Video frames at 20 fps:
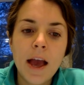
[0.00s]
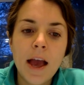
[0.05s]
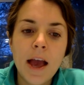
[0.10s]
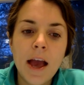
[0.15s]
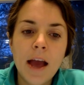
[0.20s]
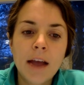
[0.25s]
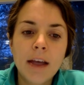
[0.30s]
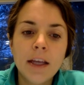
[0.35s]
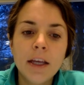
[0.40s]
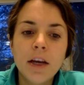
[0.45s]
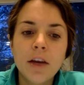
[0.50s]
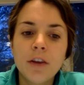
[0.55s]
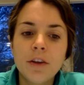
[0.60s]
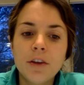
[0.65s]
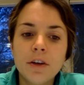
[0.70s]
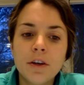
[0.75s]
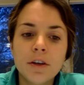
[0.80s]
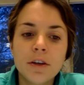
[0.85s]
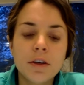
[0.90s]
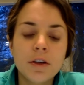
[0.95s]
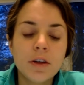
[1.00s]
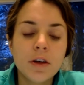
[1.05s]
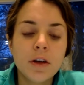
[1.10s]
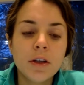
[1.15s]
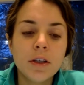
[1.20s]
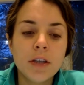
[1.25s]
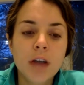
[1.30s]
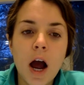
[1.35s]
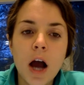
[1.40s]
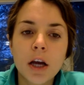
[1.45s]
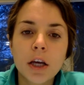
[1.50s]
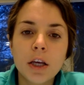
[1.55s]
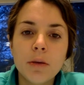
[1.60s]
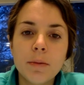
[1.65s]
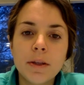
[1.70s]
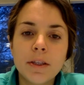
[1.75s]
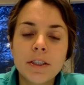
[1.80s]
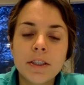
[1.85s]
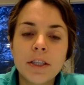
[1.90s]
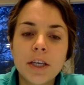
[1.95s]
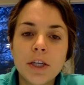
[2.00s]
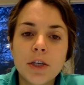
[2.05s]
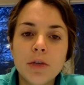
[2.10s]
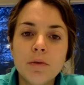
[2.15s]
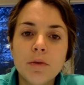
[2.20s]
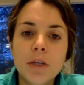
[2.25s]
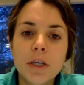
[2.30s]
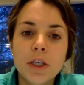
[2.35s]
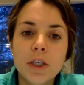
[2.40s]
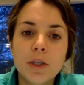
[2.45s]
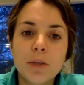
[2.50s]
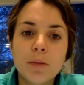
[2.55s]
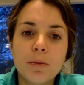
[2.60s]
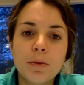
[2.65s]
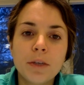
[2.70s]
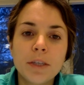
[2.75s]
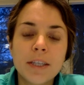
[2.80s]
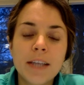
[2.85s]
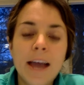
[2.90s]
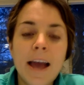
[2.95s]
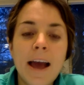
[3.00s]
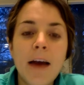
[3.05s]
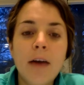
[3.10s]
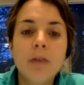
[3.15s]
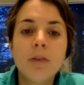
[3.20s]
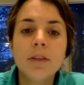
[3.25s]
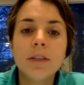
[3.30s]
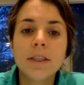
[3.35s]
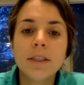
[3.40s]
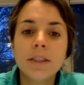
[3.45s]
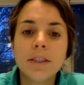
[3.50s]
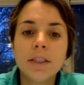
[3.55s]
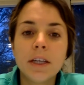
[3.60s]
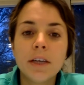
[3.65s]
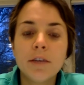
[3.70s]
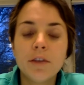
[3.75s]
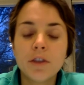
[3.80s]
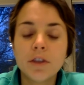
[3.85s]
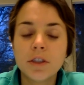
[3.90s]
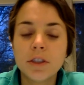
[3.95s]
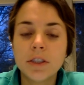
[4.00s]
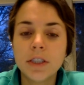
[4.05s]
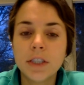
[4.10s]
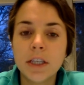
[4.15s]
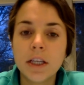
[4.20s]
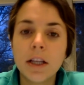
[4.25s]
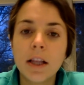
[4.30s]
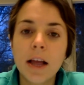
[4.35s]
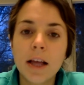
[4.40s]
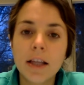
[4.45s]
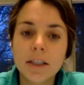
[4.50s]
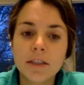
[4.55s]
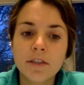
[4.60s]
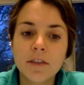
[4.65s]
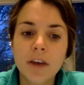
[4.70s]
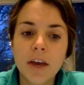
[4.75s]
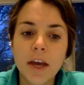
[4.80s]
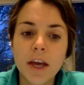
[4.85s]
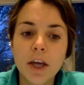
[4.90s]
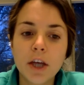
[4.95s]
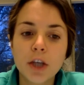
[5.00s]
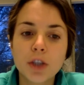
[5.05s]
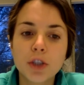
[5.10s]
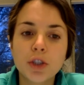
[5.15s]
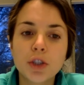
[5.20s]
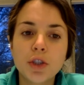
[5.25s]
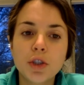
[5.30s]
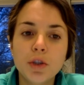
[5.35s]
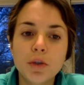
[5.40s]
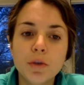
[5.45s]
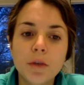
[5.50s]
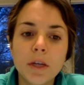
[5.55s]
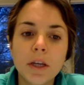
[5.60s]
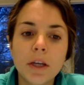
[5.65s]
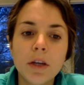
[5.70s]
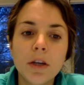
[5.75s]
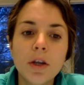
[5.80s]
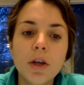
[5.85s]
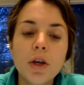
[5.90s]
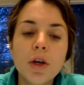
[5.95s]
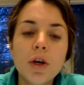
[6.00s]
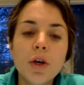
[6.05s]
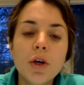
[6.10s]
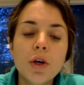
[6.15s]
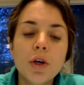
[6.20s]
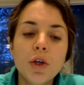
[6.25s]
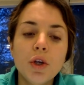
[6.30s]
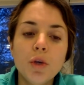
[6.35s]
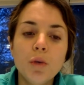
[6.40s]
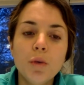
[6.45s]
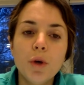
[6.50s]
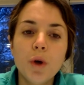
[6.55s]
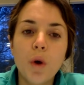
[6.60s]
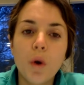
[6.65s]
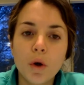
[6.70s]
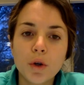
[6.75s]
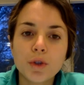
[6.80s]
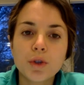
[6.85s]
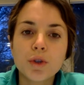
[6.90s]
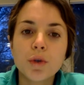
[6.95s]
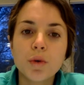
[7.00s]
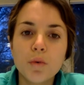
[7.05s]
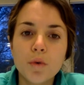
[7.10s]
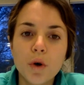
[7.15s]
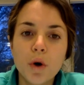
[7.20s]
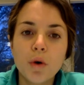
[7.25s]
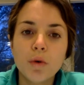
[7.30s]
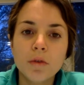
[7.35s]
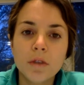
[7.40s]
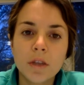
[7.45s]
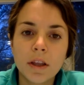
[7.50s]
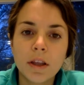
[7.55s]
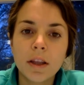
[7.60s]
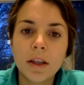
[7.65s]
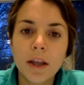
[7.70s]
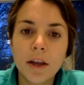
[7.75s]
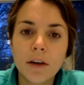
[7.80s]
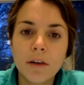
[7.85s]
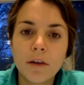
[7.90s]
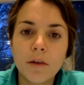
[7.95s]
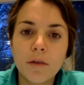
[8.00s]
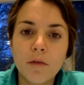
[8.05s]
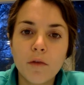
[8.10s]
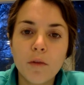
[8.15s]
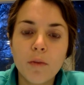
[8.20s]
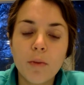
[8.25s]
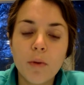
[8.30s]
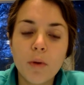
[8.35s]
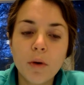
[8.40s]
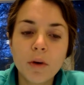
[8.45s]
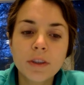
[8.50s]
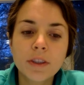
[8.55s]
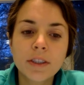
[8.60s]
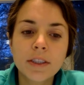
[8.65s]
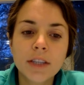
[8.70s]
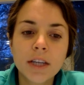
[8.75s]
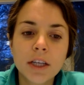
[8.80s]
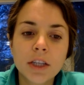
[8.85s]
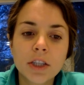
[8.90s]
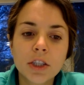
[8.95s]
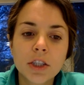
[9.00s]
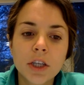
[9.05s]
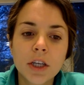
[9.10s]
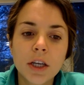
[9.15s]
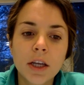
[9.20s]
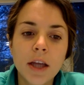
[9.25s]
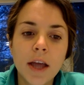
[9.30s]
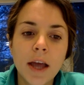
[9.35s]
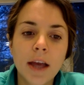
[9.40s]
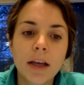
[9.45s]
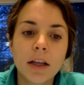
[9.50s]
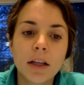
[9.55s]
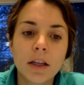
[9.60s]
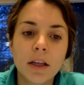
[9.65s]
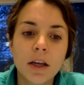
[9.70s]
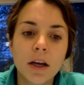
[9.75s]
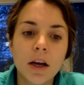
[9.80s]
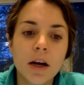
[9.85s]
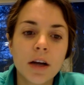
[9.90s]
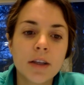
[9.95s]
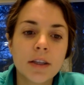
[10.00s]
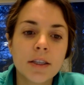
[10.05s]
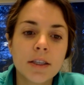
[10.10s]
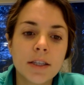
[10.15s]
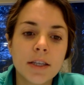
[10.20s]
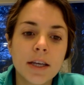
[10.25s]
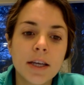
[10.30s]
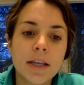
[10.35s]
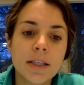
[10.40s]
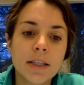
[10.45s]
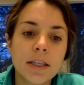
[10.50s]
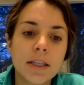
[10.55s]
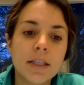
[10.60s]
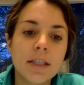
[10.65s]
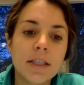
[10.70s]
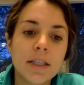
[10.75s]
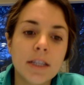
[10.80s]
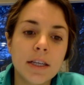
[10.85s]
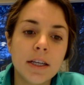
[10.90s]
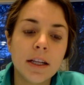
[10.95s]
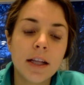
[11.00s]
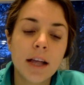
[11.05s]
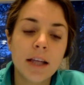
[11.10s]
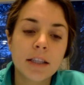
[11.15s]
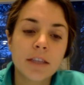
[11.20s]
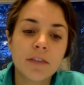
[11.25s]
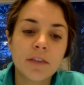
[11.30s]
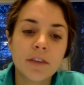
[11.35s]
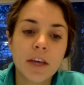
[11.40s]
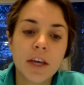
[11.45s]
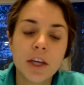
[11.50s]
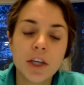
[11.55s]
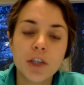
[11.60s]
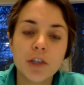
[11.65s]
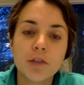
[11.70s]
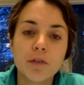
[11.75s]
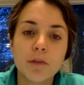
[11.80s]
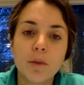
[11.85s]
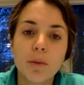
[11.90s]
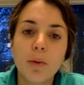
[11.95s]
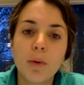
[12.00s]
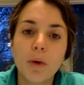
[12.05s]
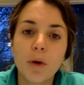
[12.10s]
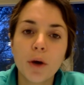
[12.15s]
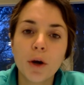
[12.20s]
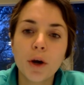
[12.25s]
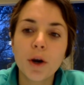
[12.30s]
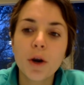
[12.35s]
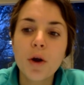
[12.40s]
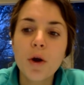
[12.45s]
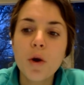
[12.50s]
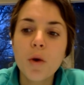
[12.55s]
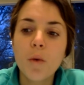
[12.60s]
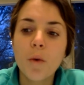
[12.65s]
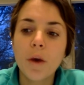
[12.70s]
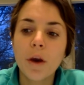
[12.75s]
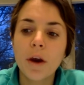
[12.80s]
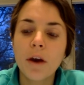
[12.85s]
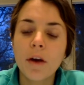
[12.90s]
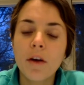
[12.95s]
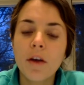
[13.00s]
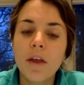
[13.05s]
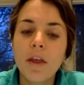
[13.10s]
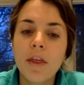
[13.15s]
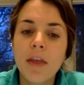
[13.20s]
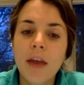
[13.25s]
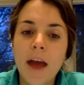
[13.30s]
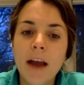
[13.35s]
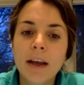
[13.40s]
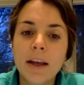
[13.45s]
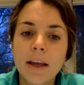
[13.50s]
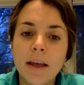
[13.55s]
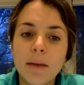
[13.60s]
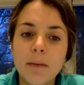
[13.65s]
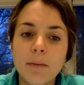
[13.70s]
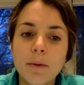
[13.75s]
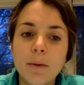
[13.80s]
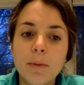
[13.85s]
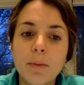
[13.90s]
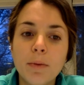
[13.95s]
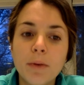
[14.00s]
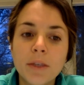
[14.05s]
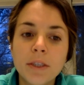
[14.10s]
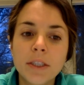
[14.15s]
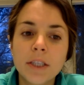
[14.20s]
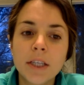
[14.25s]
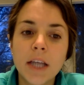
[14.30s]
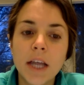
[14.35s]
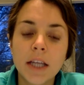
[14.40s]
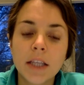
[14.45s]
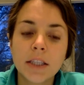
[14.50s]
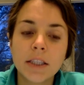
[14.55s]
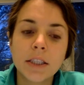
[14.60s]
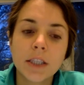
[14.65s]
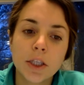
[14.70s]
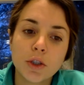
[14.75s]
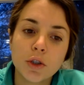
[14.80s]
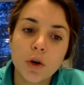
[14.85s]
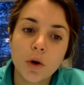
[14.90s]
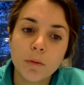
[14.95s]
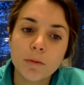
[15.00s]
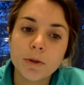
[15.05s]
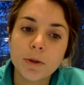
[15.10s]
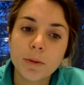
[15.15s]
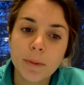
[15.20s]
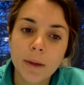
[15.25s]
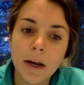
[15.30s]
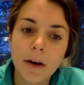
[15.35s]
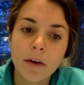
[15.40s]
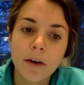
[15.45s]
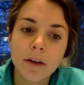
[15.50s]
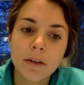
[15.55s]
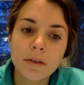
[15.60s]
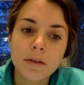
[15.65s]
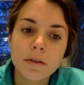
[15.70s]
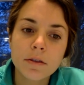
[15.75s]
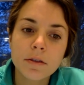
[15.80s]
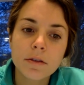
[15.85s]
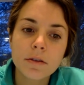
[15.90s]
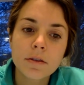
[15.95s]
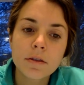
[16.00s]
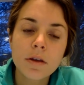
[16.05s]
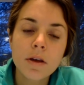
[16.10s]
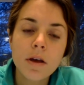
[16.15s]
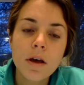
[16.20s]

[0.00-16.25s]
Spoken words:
Any other documents that you need to print out, let's say if you're declassifying a student, you would also go to the letter and report section and click on CSE declassification report, where that can be printed and sent home to parents.